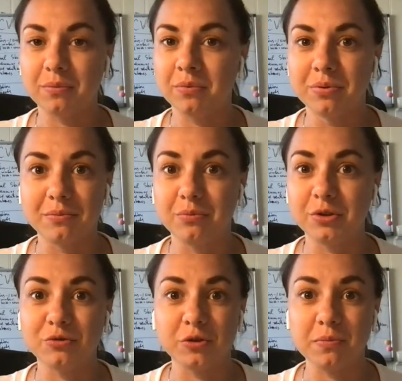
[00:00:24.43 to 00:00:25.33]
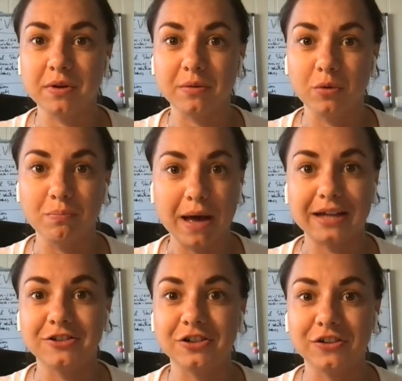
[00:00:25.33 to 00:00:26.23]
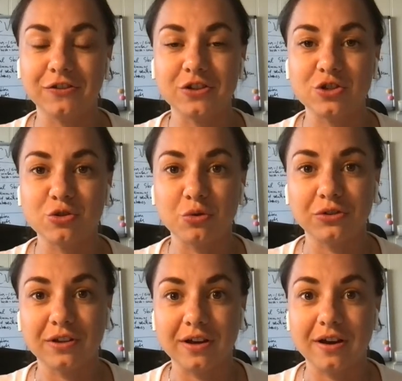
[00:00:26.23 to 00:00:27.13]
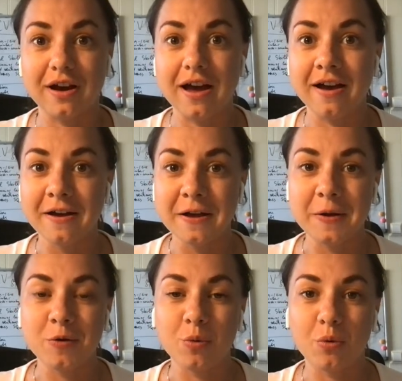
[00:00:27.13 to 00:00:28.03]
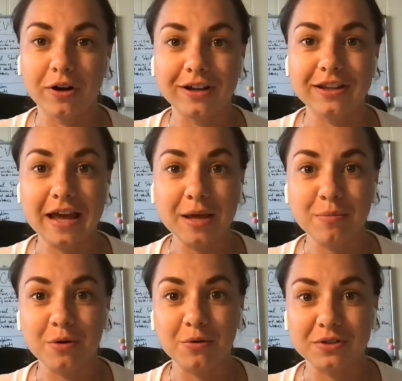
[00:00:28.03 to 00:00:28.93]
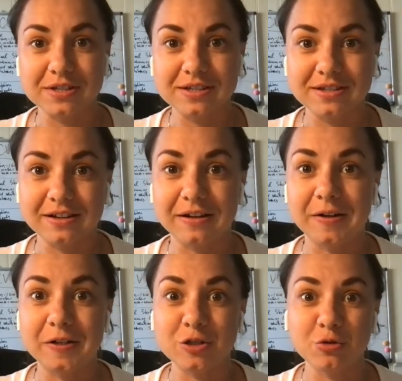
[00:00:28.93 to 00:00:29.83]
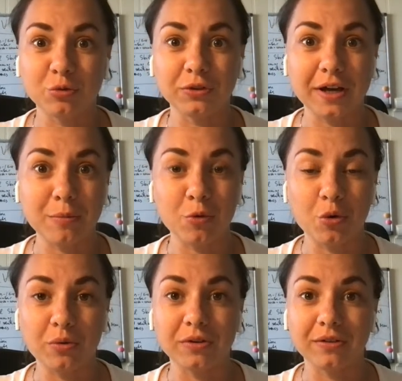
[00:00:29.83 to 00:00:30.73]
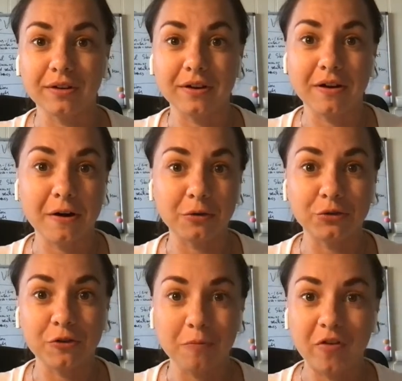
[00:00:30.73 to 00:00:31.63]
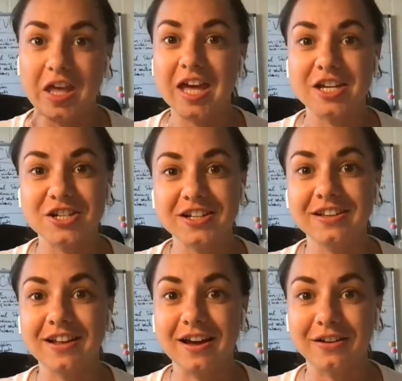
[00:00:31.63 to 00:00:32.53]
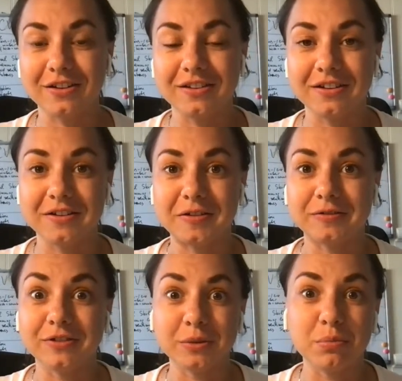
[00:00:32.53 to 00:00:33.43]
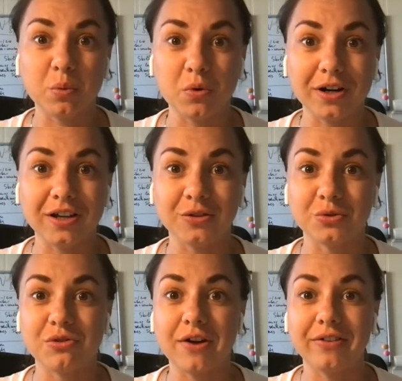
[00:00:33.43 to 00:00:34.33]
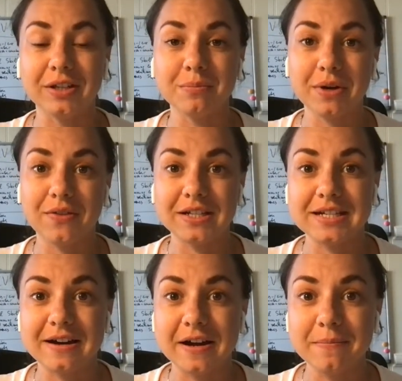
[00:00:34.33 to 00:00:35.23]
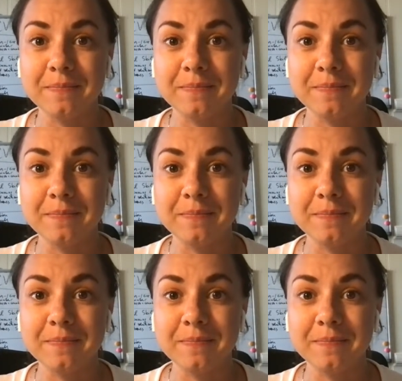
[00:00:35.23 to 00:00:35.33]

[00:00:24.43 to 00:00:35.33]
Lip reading: it would be better if it's not a work day because soon I'm going out from vacation and will be working or traveling by that time.